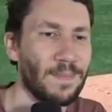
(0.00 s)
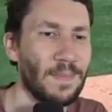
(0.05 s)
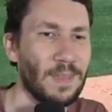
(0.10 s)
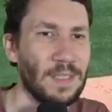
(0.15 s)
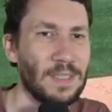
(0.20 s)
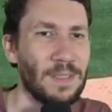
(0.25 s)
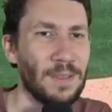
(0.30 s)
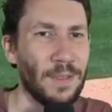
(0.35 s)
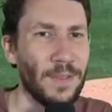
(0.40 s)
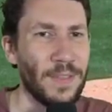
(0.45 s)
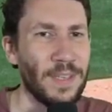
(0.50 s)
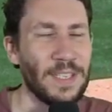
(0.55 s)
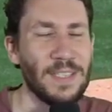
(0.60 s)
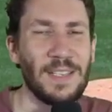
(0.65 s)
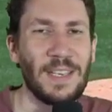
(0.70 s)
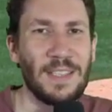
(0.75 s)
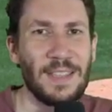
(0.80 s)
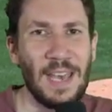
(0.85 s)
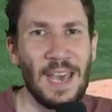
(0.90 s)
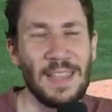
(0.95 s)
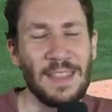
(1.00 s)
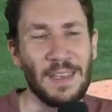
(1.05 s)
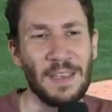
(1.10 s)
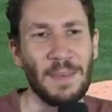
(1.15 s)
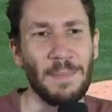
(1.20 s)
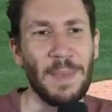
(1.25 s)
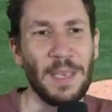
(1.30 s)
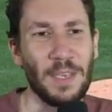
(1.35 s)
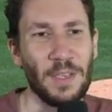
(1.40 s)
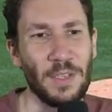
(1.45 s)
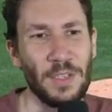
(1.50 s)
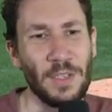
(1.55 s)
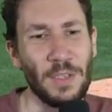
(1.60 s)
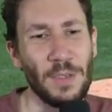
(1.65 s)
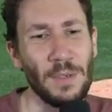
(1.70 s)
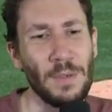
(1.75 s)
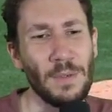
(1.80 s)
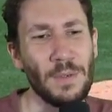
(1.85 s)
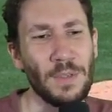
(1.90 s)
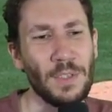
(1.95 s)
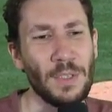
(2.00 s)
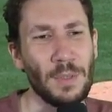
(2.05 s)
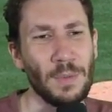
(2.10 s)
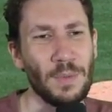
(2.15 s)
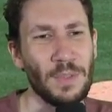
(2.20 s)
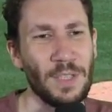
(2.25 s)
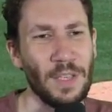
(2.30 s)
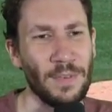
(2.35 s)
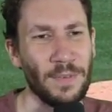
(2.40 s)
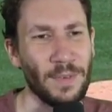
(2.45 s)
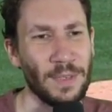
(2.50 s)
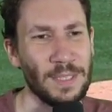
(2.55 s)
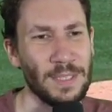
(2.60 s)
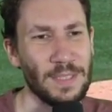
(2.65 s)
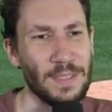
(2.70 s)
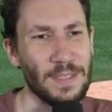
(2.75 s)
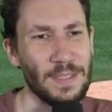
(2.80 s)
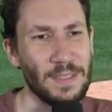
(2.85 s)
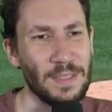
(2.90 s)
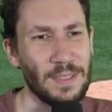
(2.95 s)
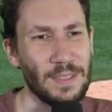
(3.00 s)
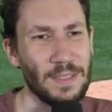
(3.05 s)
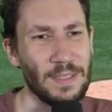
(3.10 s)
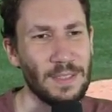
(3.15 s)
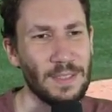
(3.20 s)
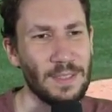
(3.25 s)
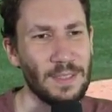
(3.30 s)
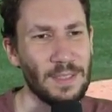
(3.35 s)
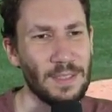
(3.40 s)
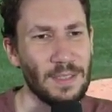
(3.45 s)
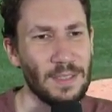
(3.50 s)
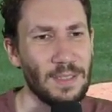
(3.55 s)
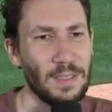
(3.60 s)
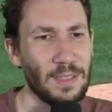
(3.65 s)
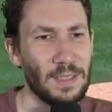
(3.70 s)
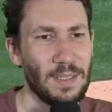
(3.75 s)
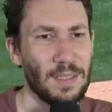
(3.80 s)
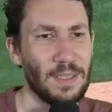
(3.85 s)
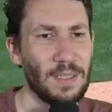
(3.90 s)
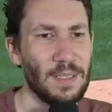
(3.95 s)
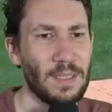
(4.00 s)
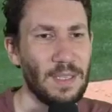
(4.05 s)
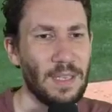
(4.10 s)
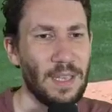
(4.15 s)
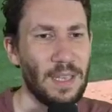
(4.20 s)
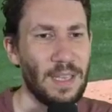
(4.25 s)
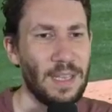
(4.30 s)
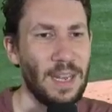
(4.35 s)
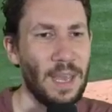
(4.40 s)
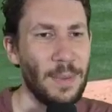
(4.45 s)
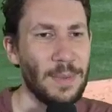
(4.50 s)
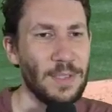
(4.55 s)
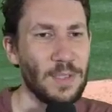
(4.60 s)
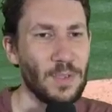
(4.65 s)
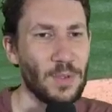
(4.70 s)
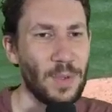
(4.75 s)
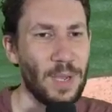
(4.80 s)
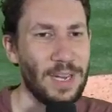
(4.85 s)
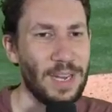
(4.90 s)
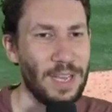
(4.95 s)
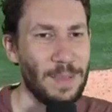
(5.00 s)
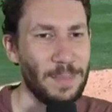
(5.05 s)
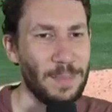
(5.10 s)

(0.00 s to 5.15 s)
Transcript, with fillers: It's little things like that that can make a huge, huge difference. And now he's trying. I